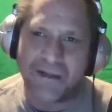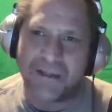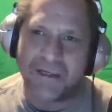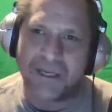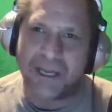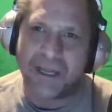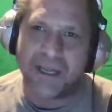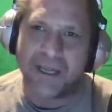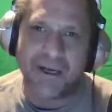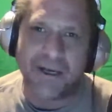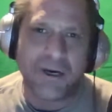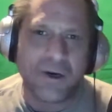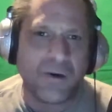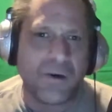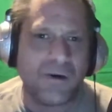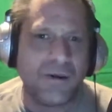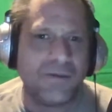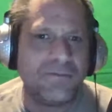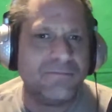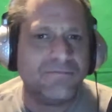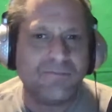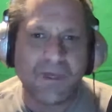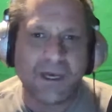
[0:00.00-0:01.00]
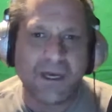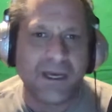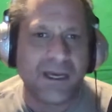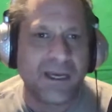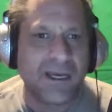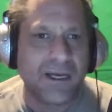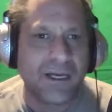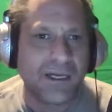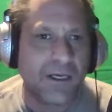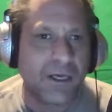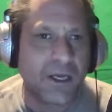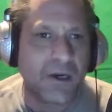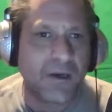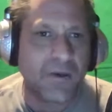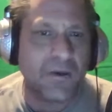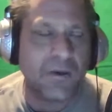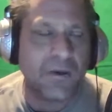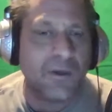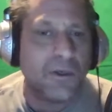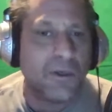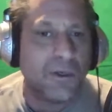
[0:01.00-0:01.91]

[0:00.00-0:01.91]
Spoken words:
No, heck no.